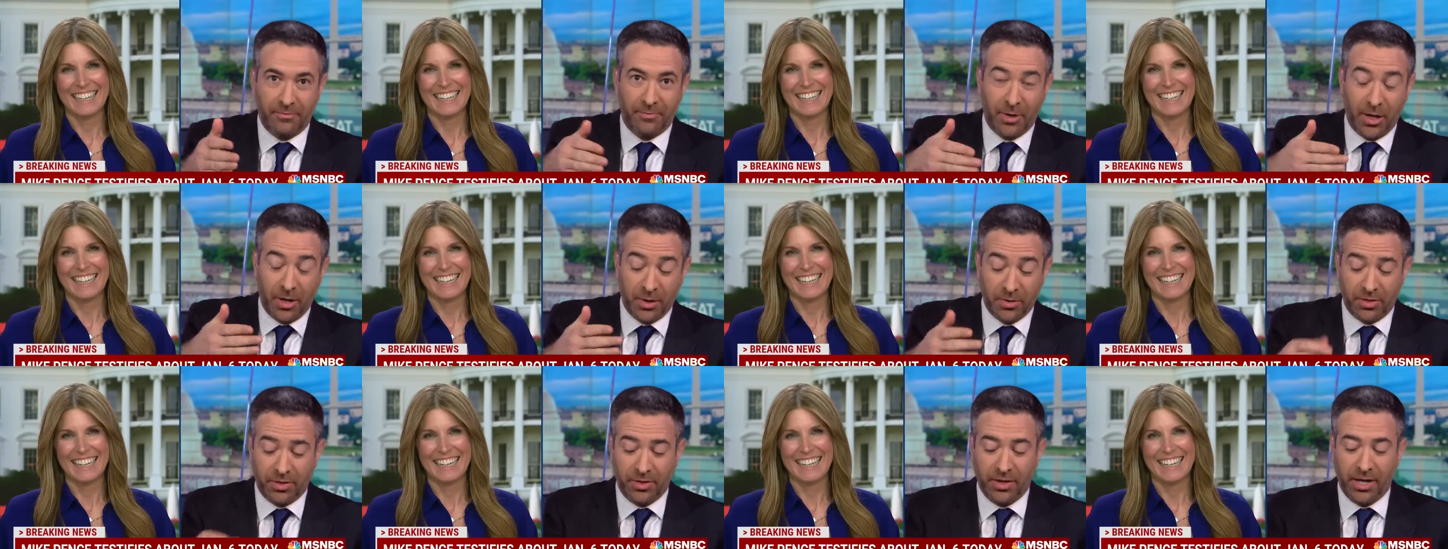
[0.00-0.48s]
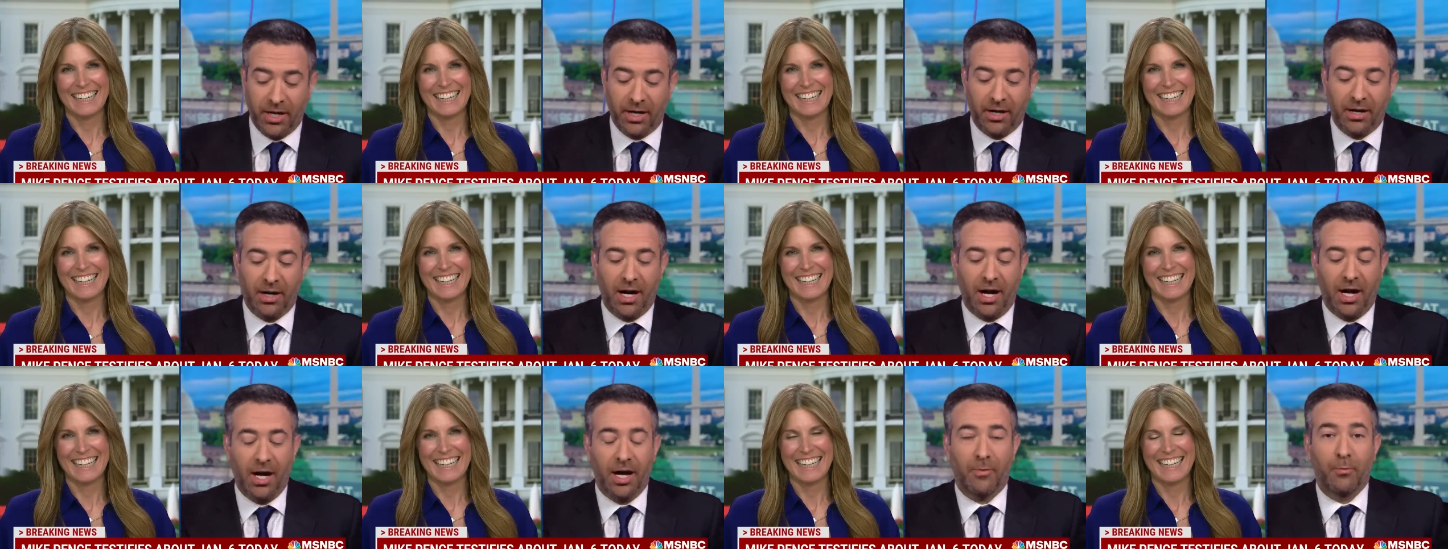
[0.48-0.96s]
Speaker 1: of both
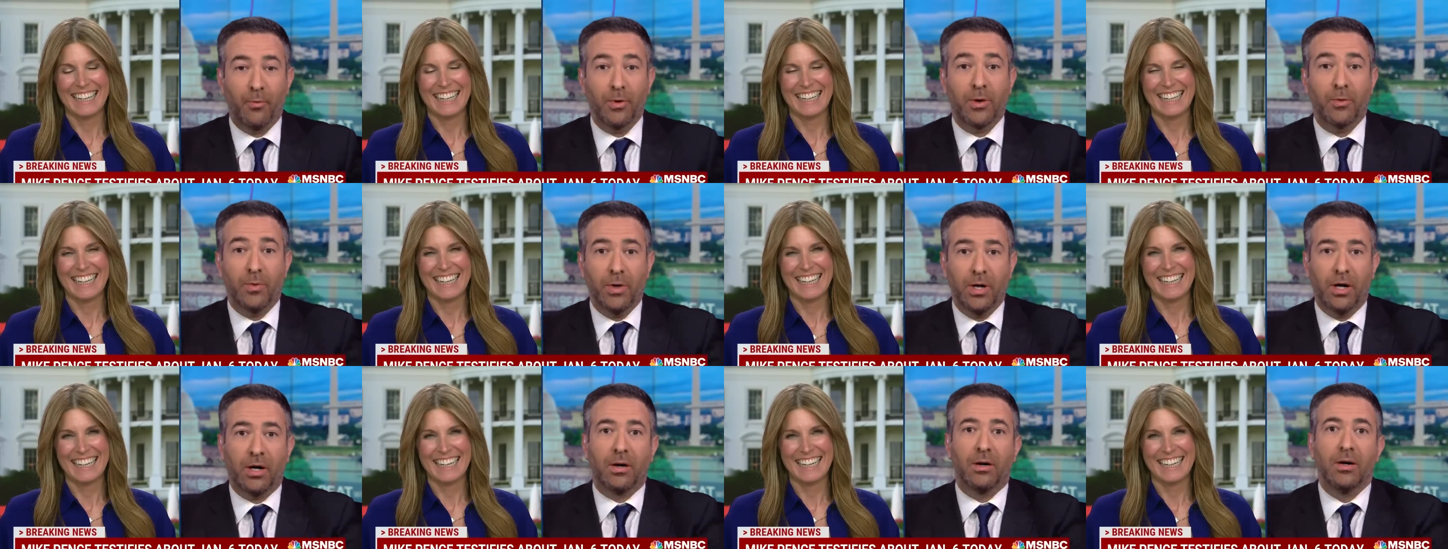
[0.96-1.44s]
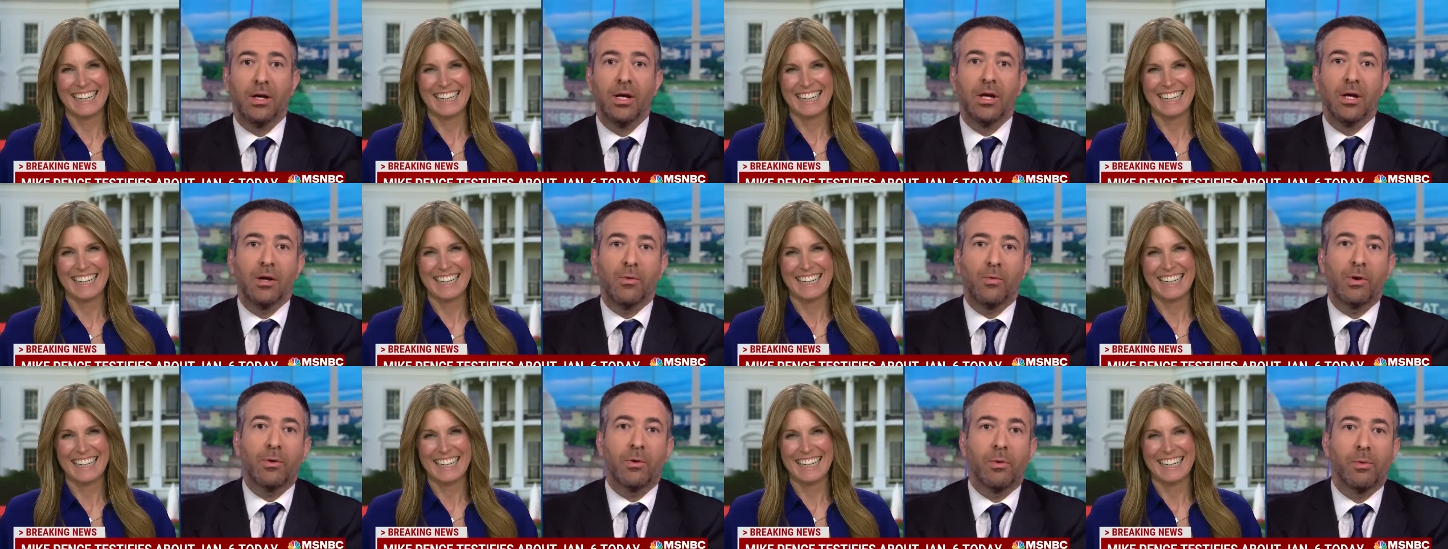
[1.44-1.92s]
there. Uh, we will.
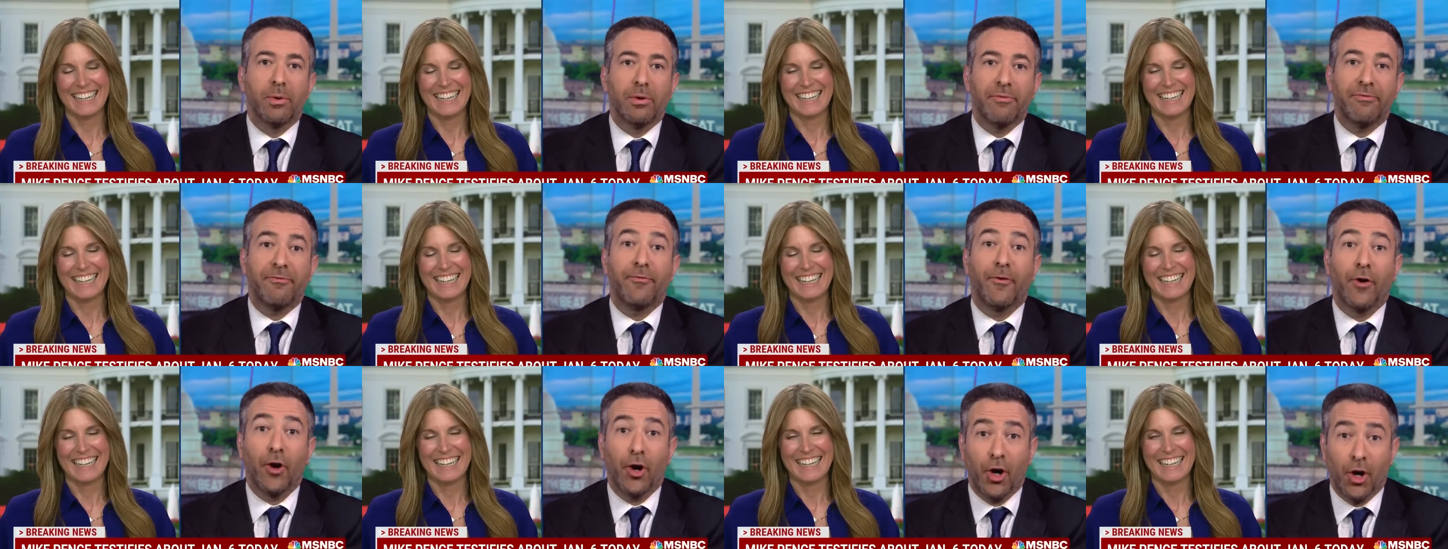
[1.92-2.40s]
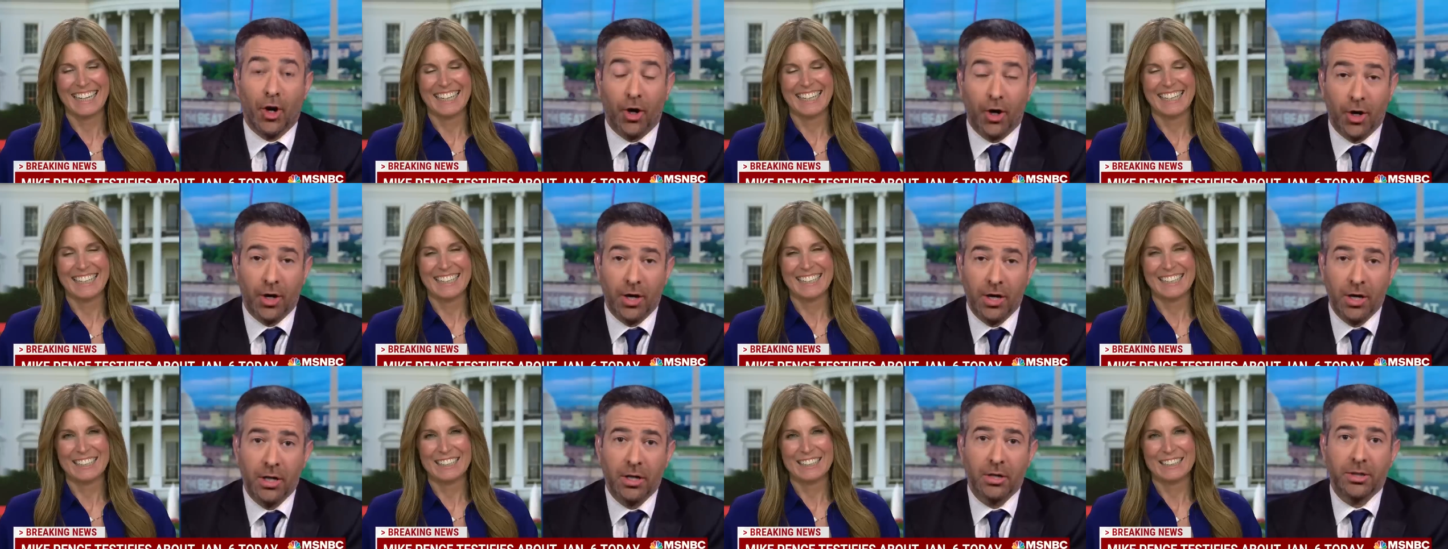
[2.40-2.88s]
We will
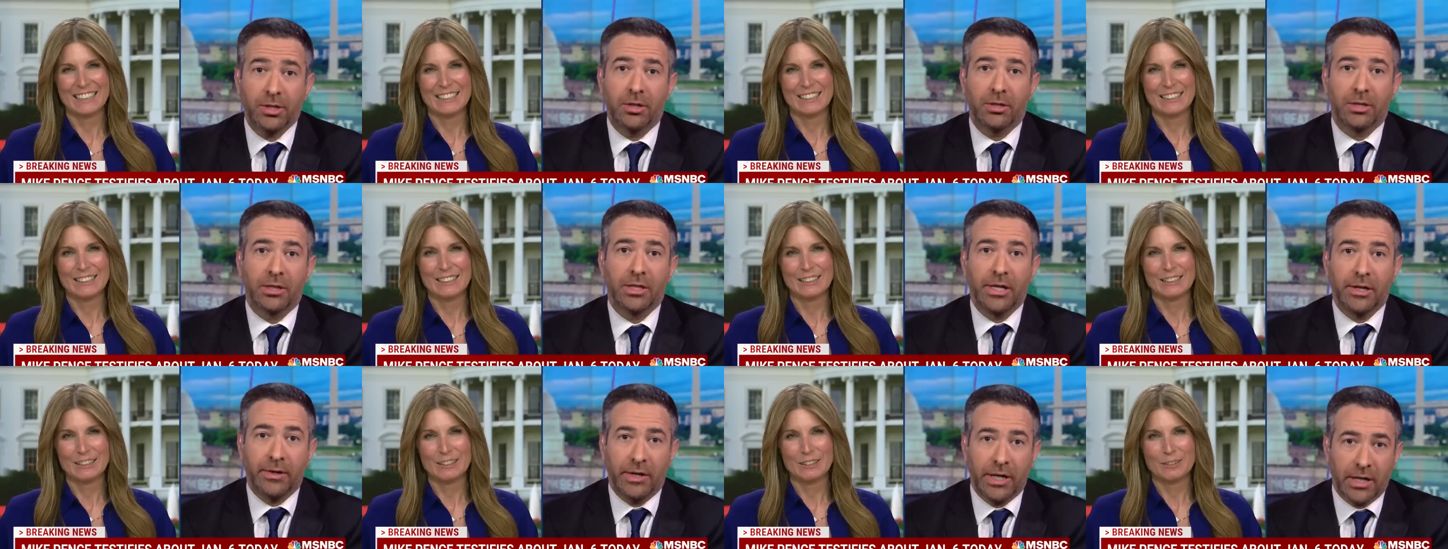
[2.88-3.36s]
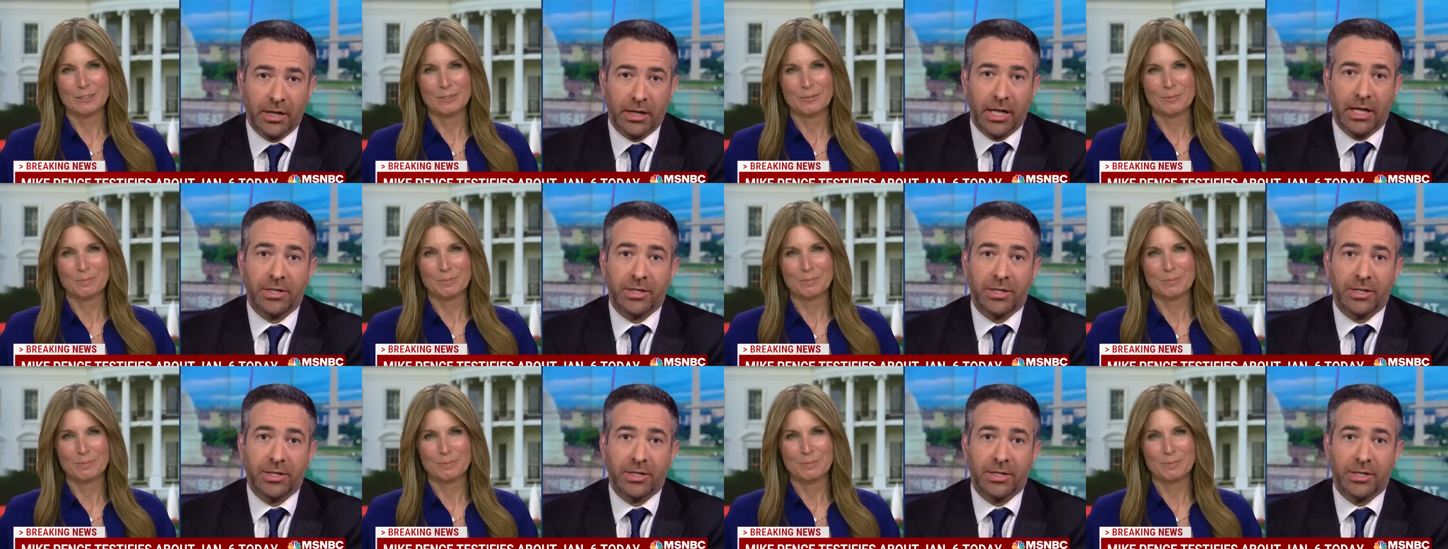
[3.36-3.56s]
refer your lyric,